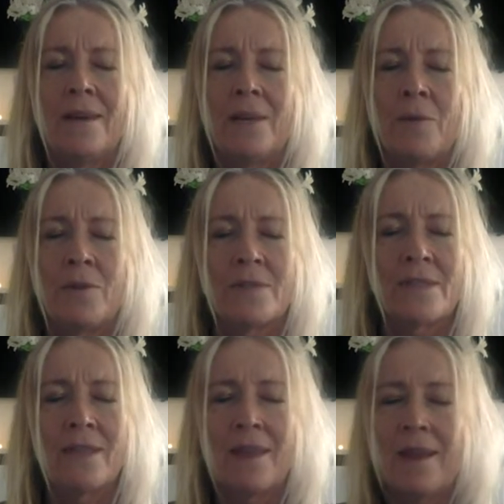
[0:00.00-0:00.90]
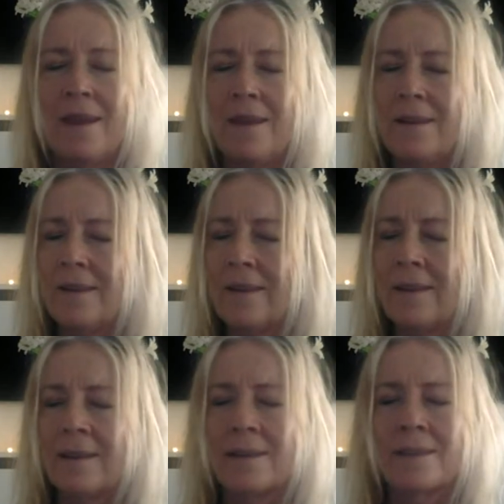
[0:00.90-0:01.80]
And I won't say anything
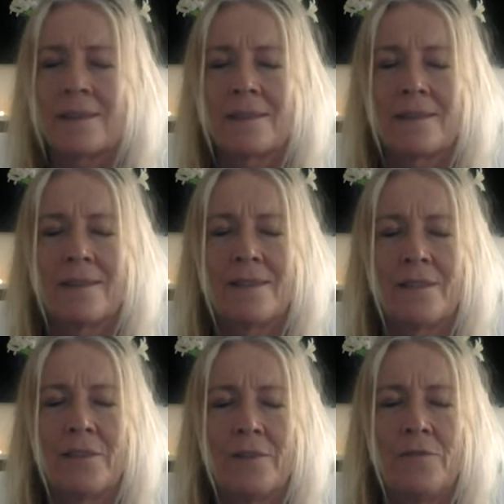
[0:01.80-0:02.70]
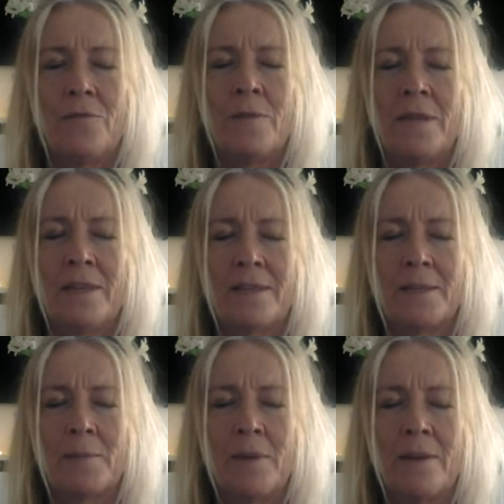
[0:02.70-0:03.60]
else until the 4 minutes
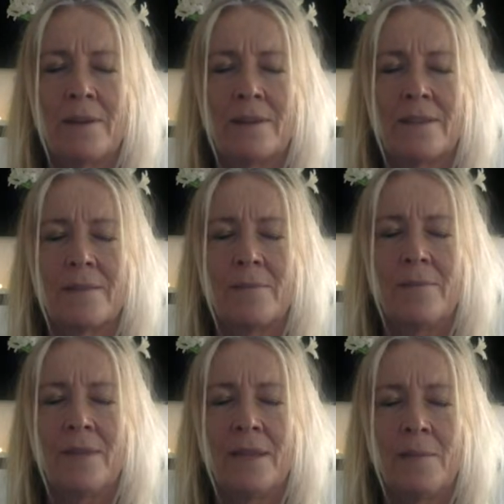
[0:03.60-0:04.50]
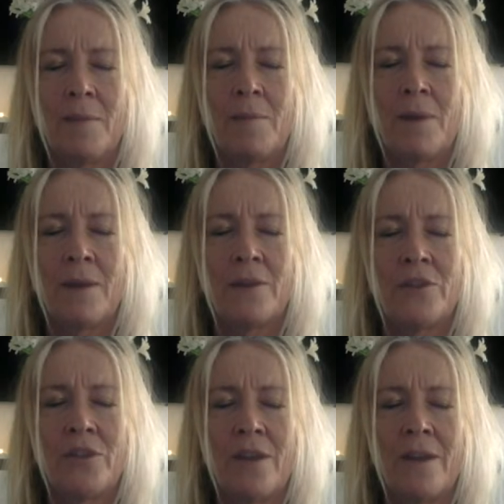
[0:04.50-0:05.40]
has passed. And that'll be by the
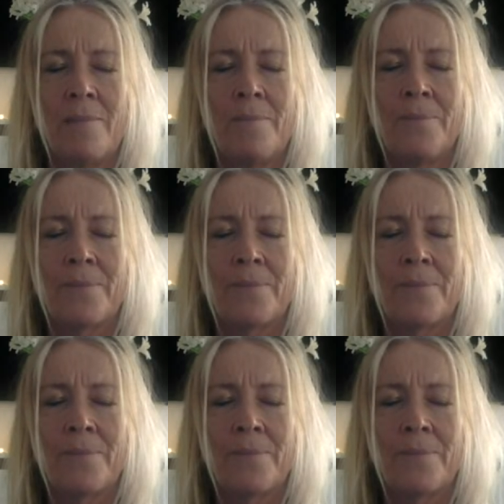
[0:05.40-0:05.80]
chime.